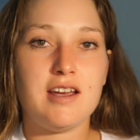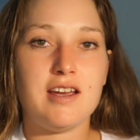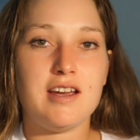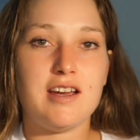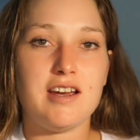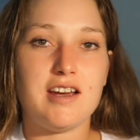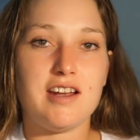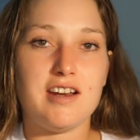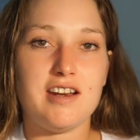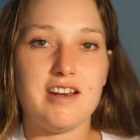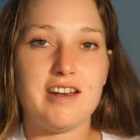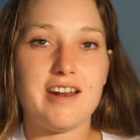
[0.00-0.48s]

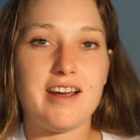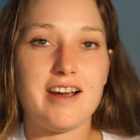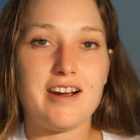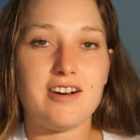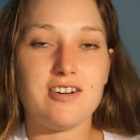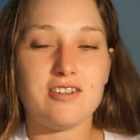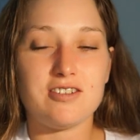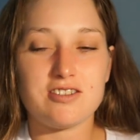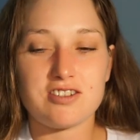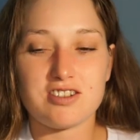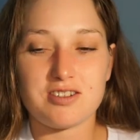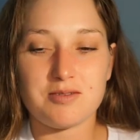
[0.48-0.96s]
And
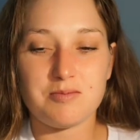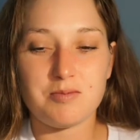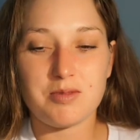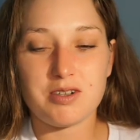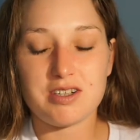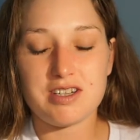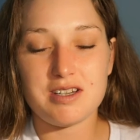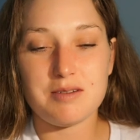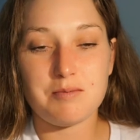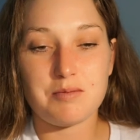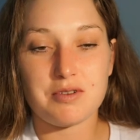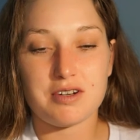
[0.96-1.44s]
now
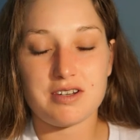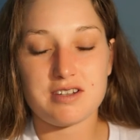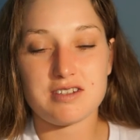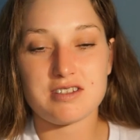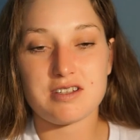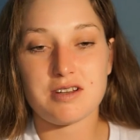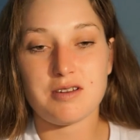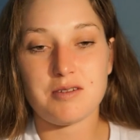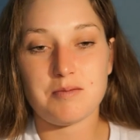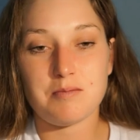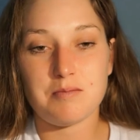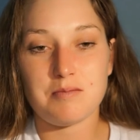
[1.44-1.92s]
somebody brings
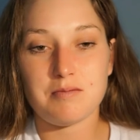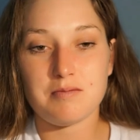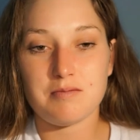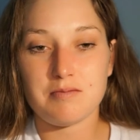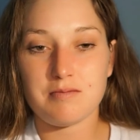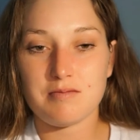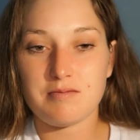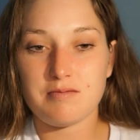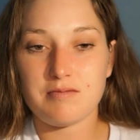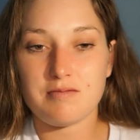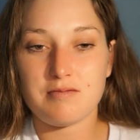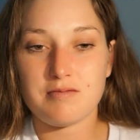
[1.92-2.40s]
up
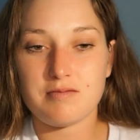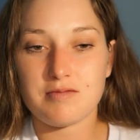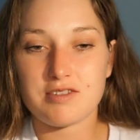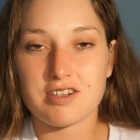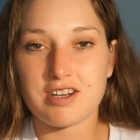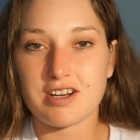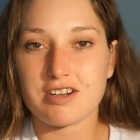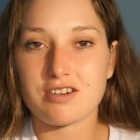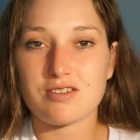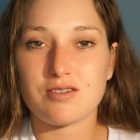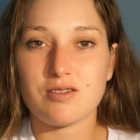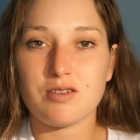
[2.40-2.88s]

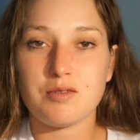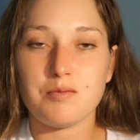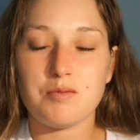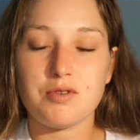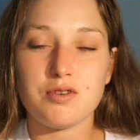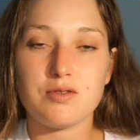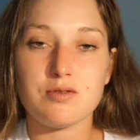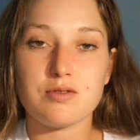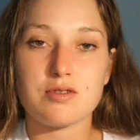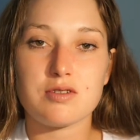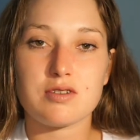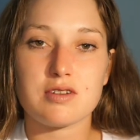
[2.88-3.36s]
sexual
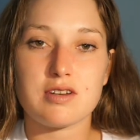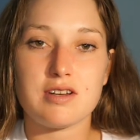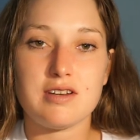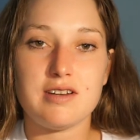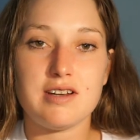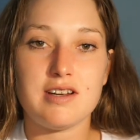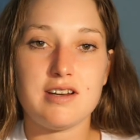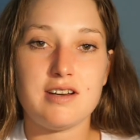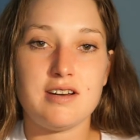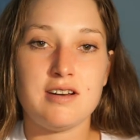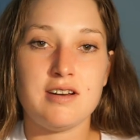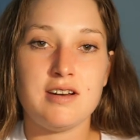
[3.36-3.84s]
abuse and
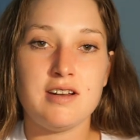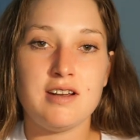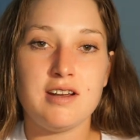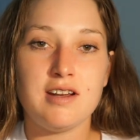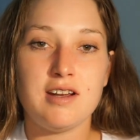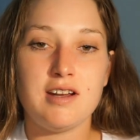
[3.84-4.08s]
then